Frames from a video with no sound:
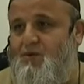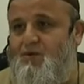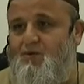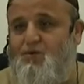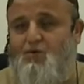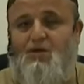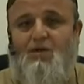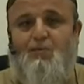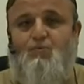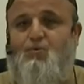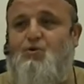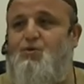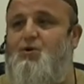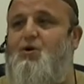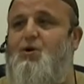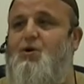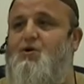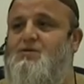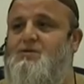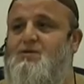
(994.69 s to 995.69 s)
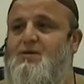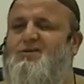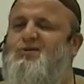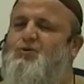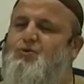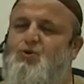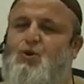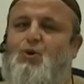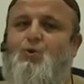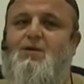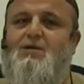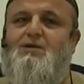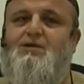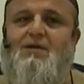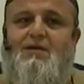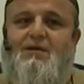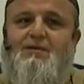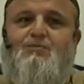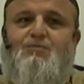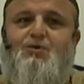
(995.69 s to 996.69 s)
You already put your clothes on, you knew it,
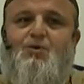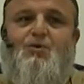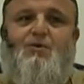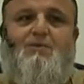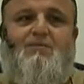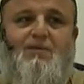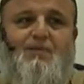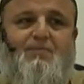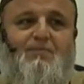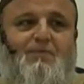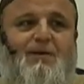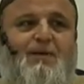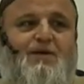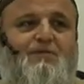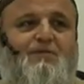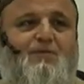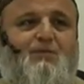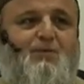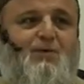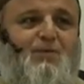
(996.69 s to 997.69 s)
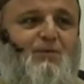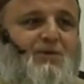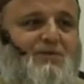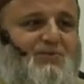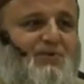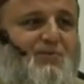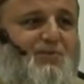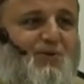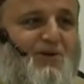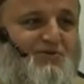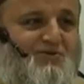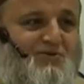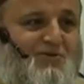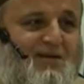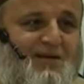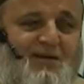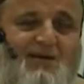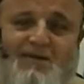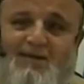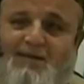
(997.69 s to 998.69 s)
that part of your body was not washed.
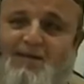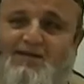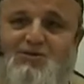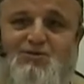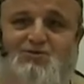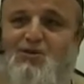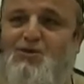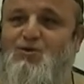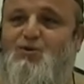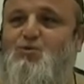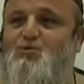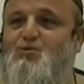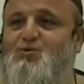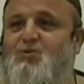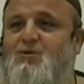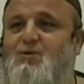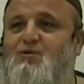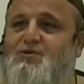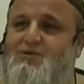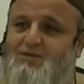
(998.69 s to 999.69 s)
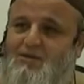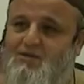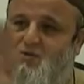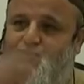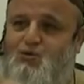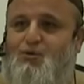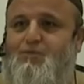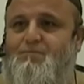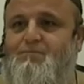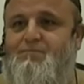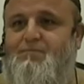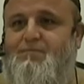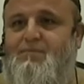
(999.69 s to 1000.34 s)
That's not ghusl, you're still junub.